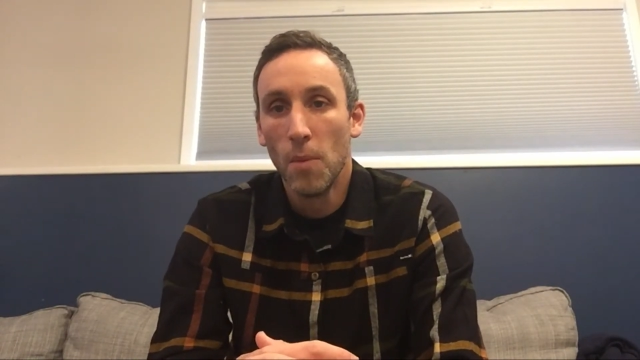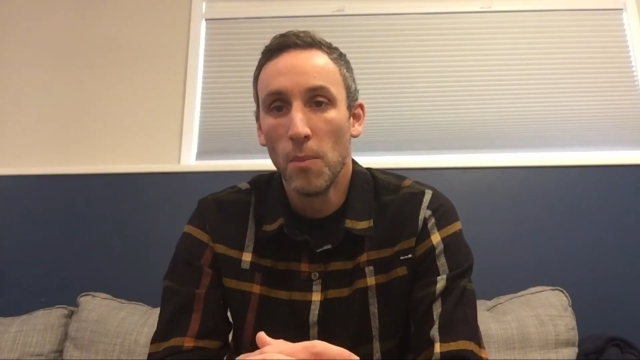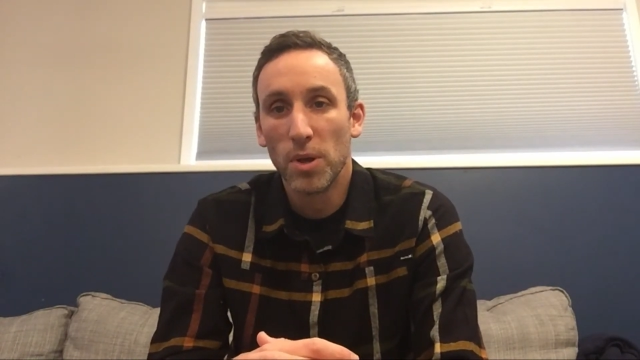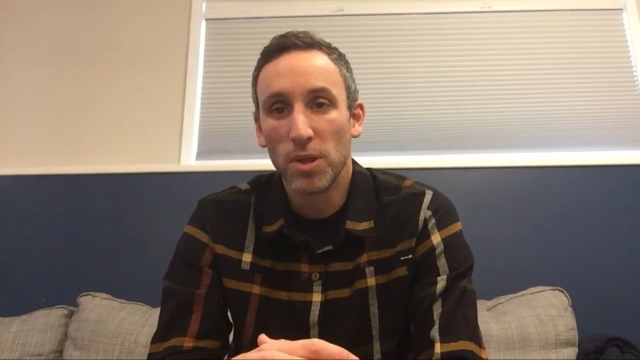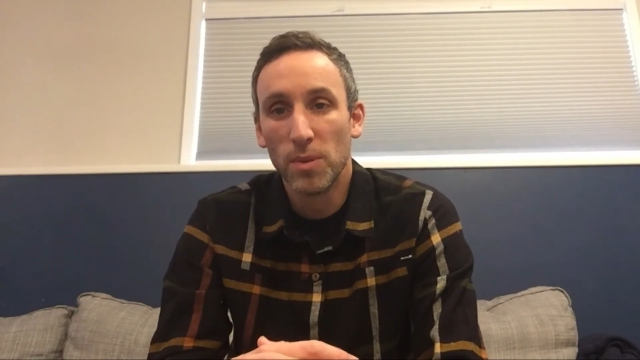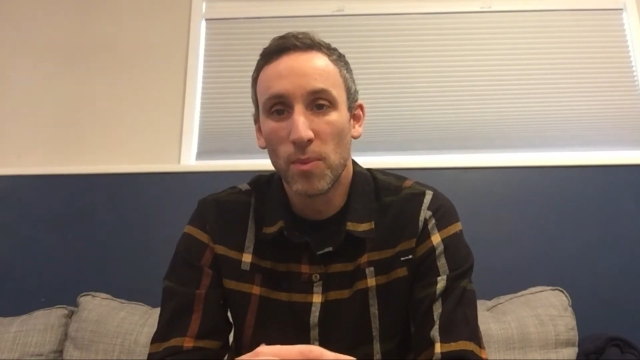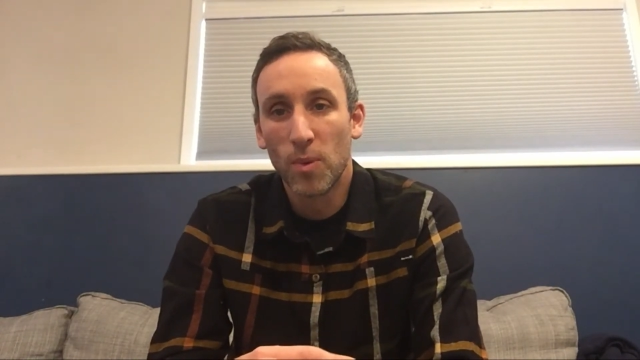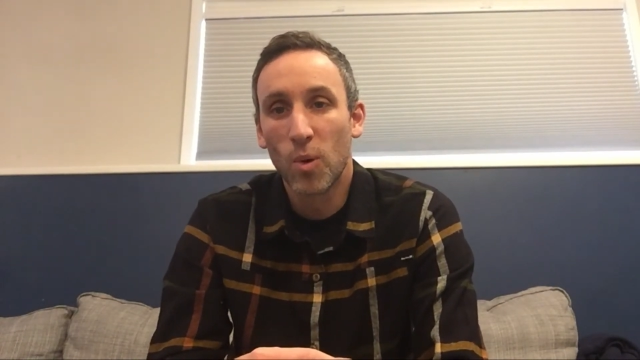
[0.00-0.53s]

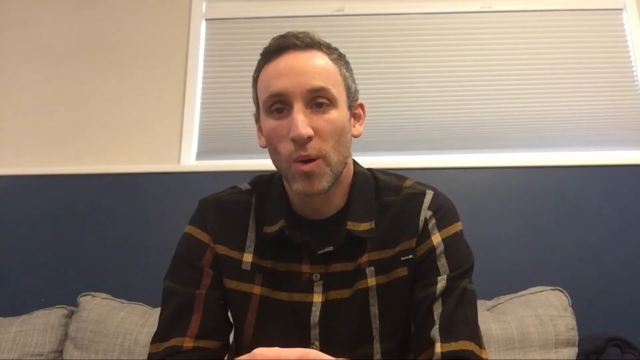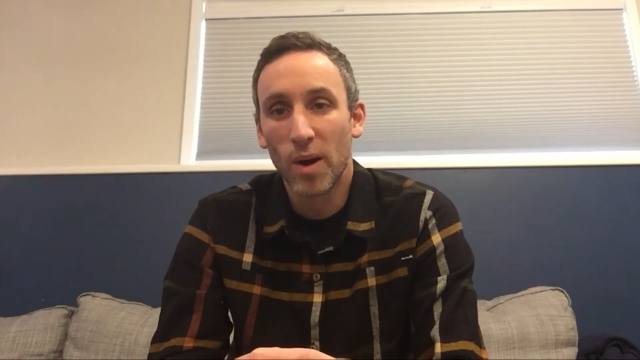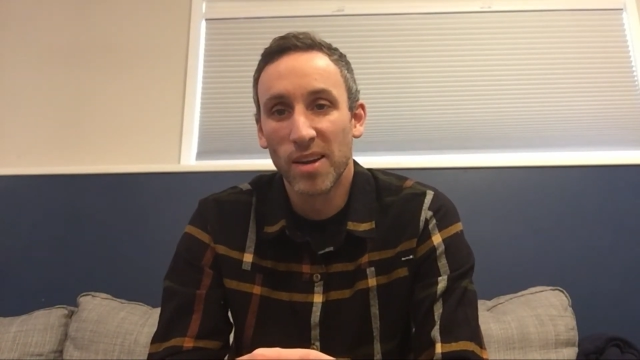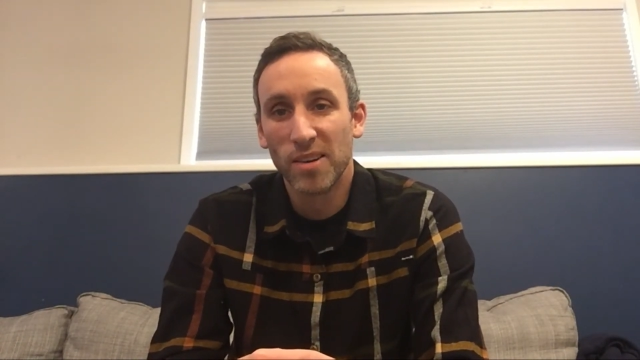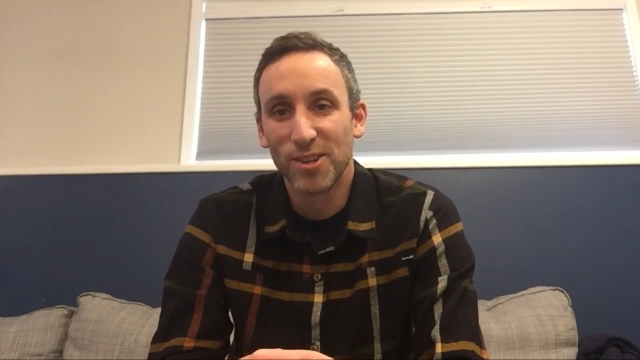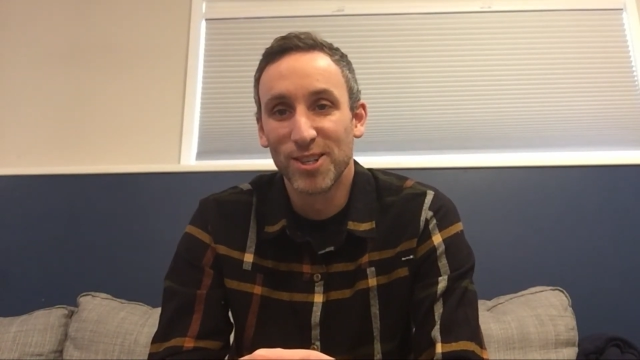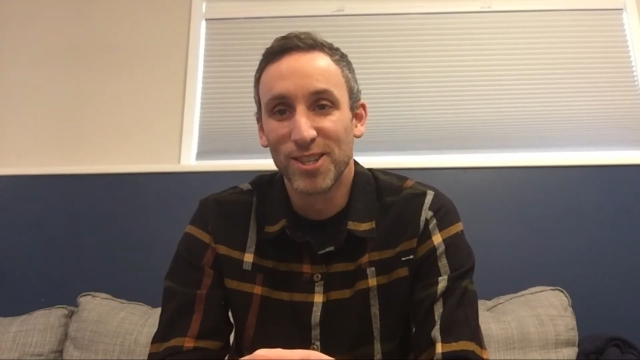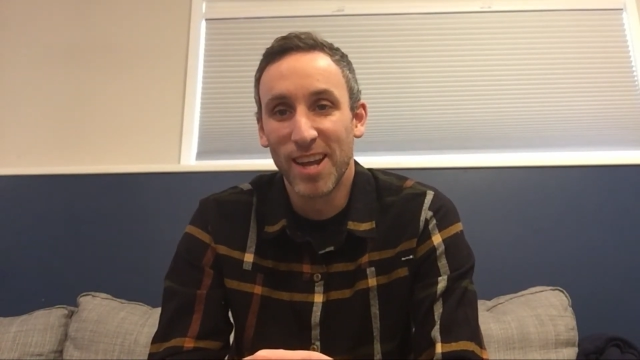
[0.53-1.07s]
But the more I
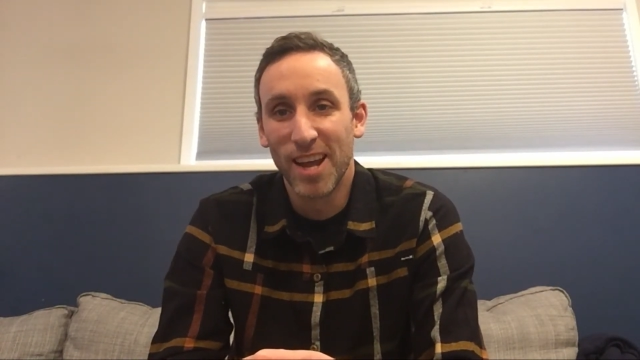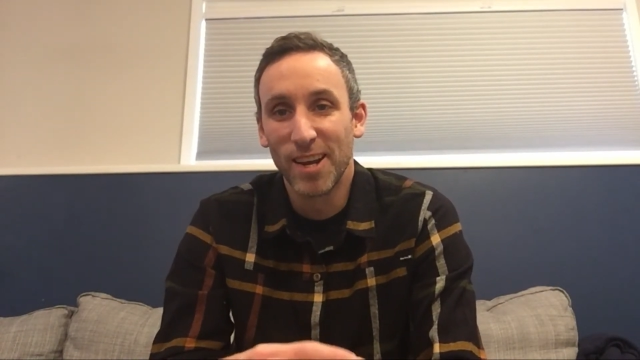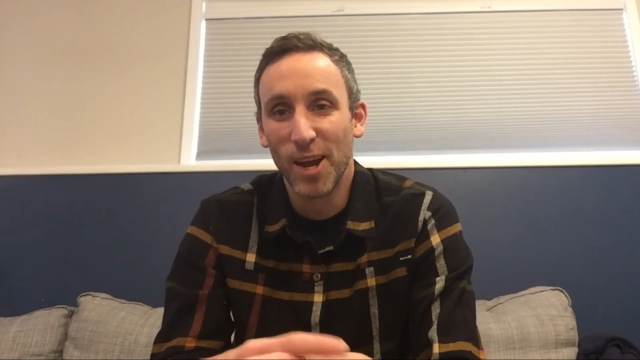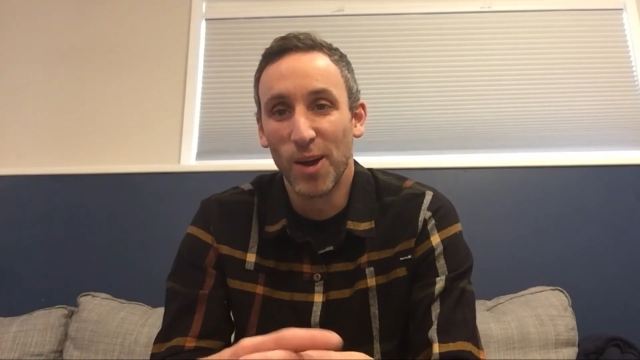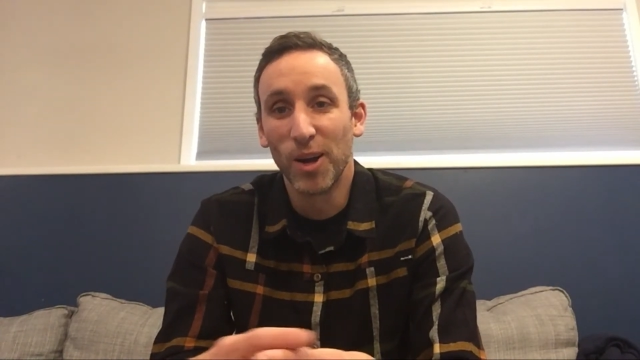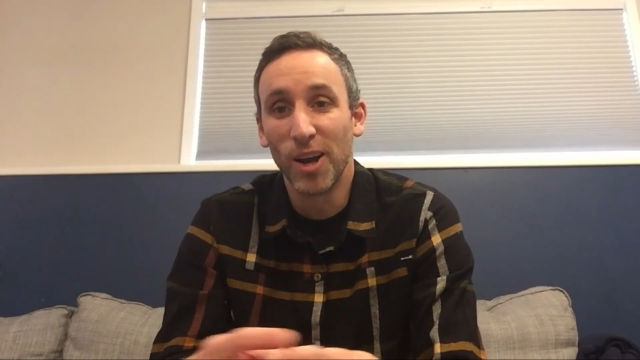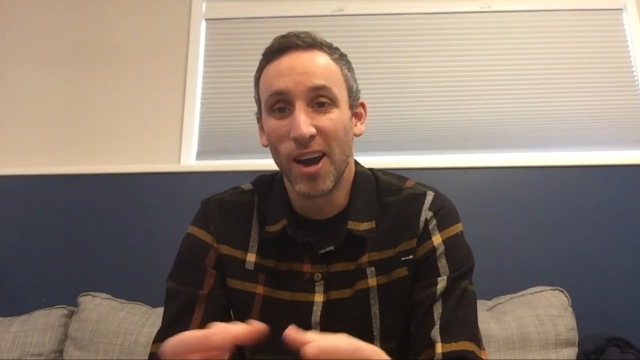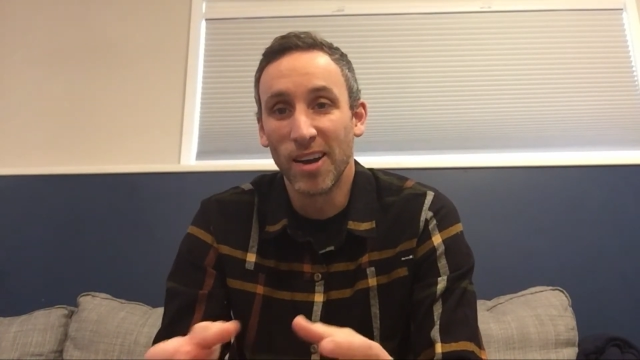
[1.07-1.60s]
understand
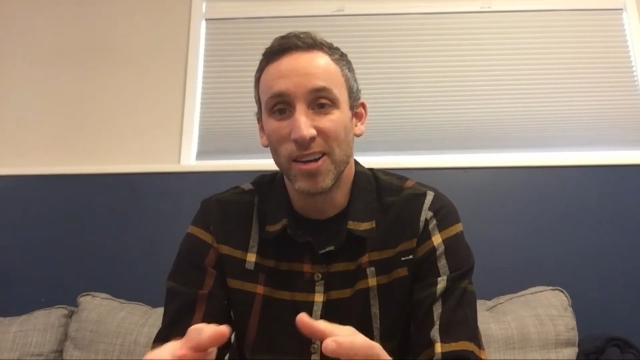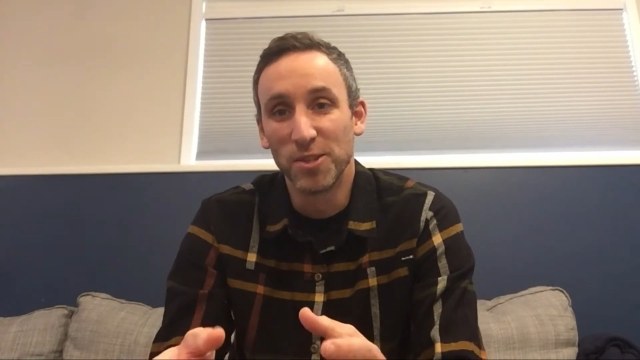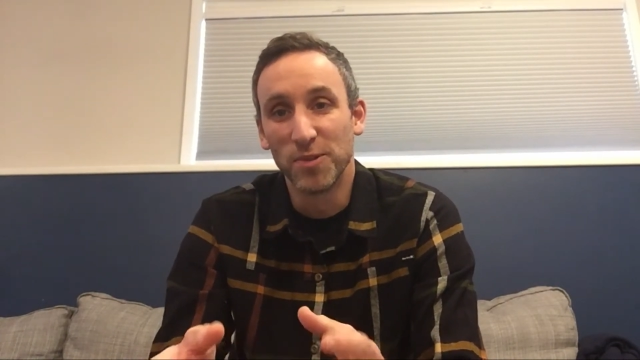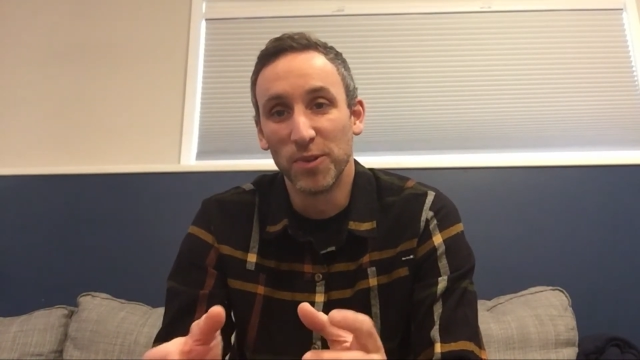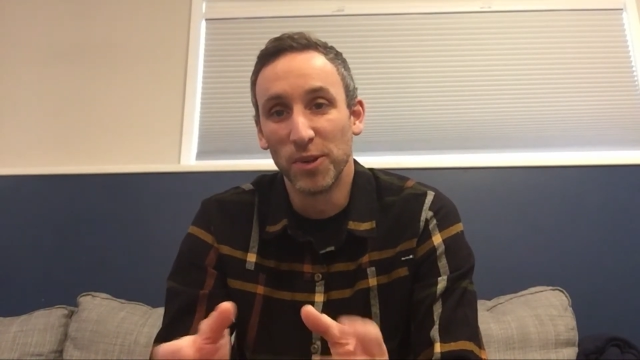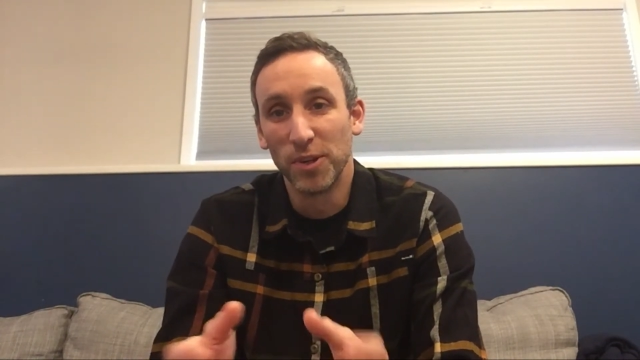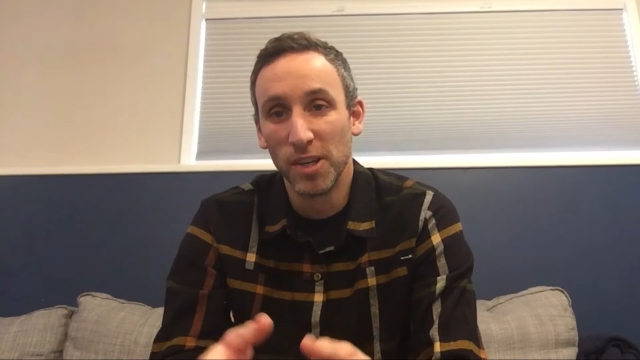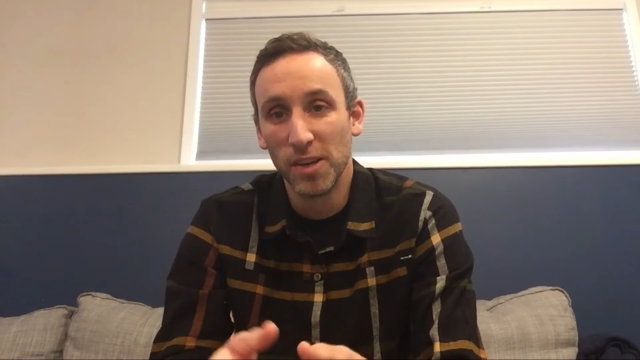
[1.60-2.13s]
how God has
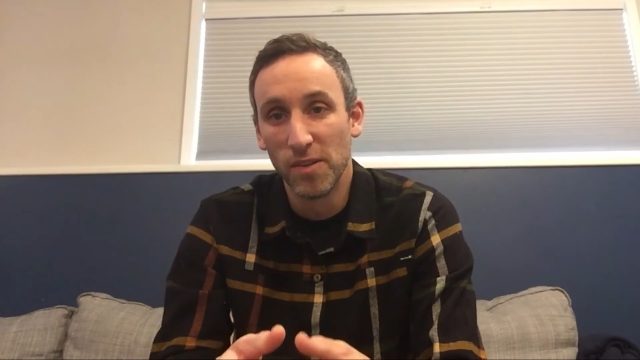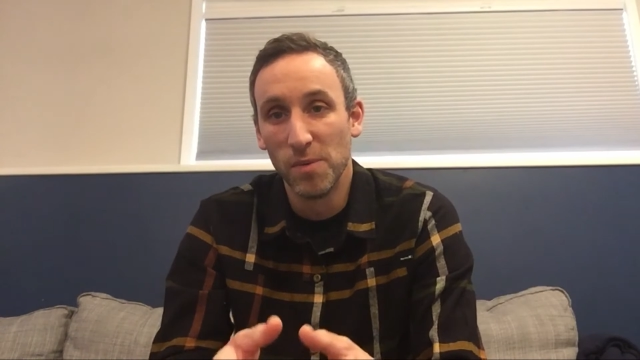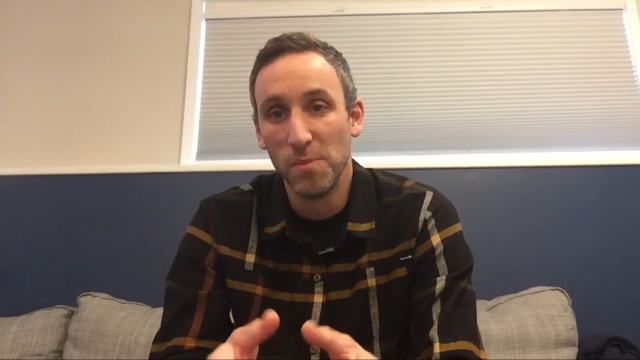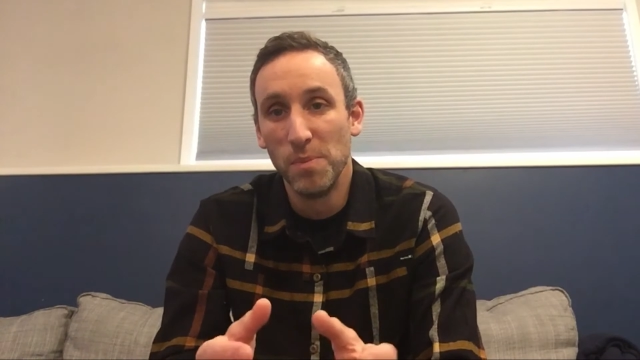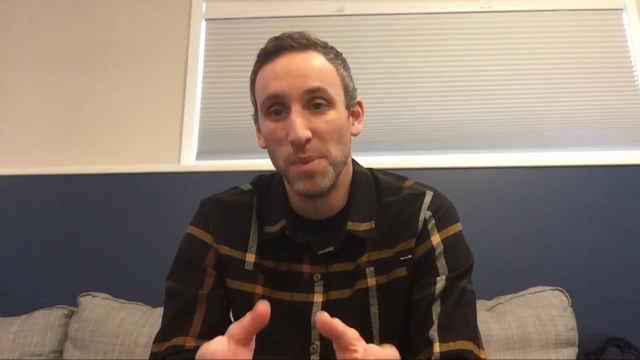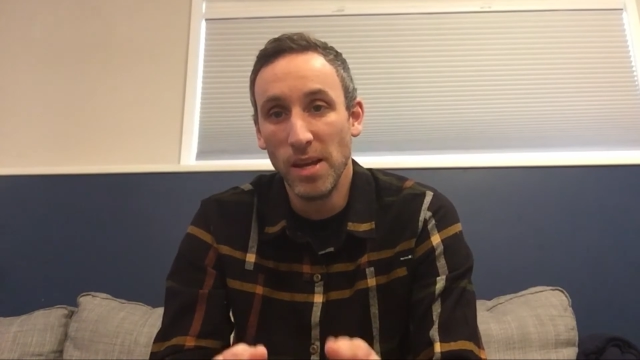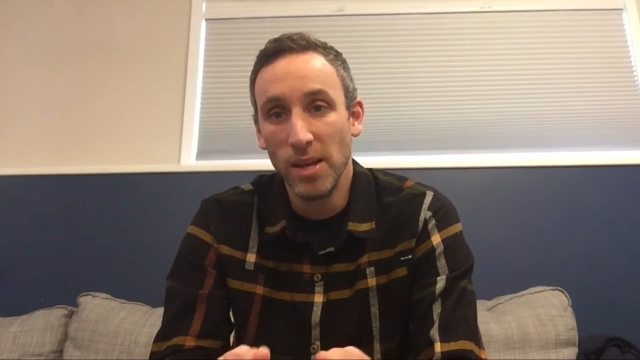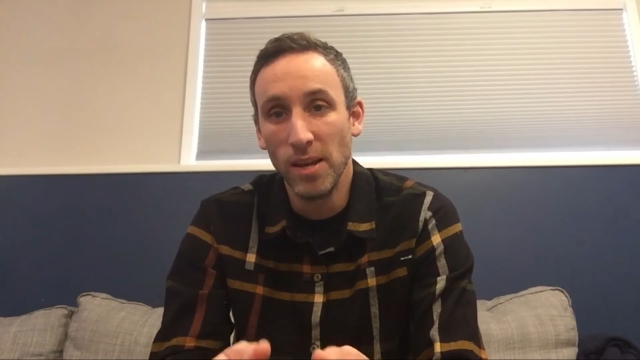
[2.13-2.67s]

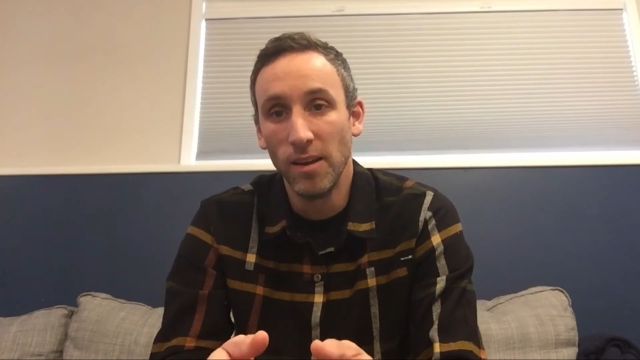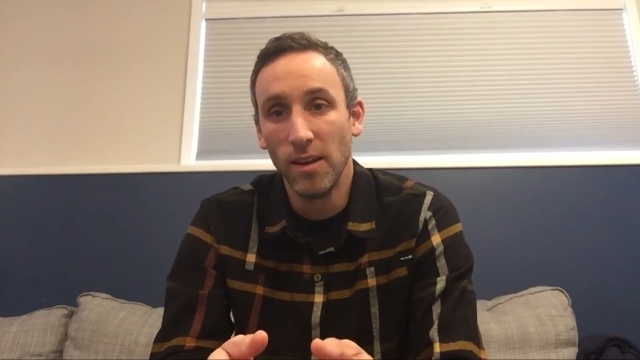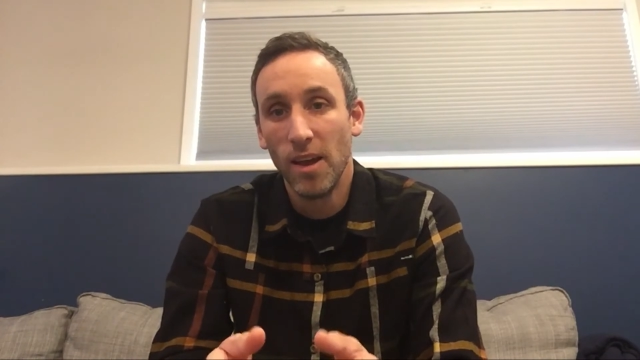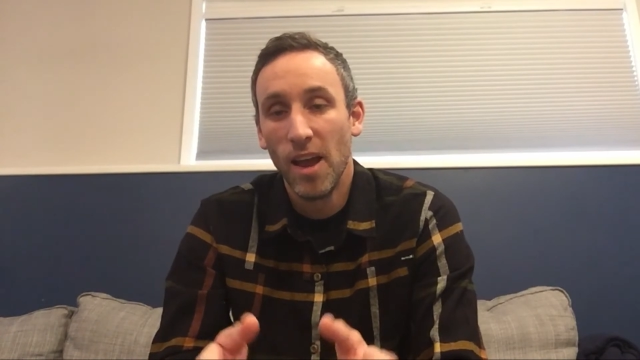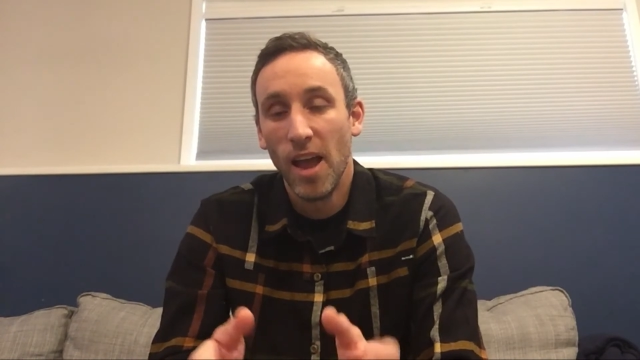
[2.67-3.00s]
forgiven me